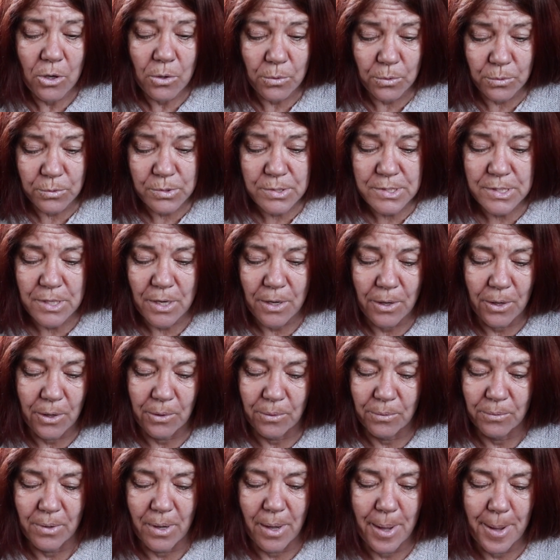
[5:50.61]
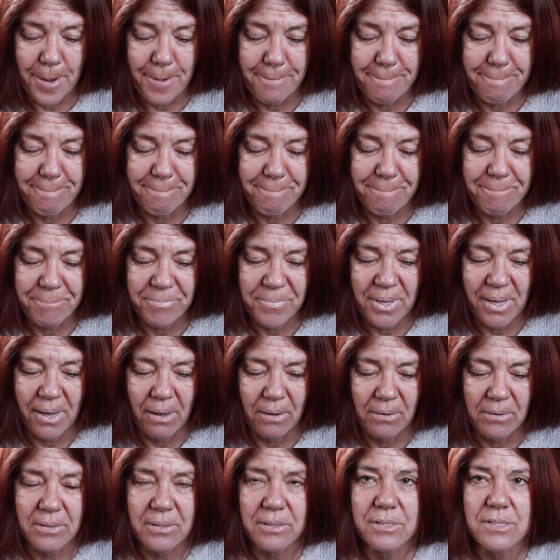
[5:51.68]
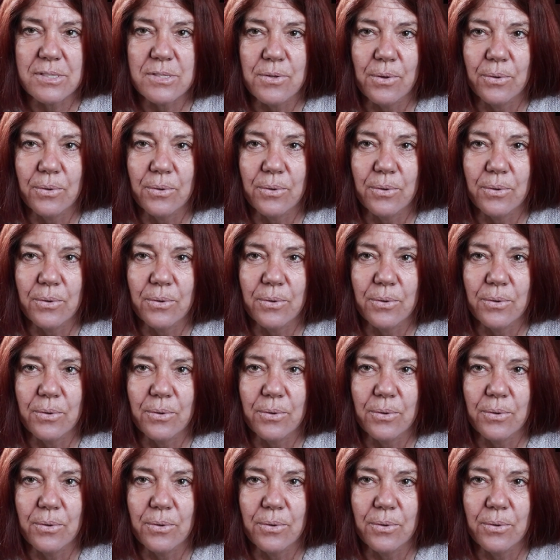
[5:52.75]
Also, it's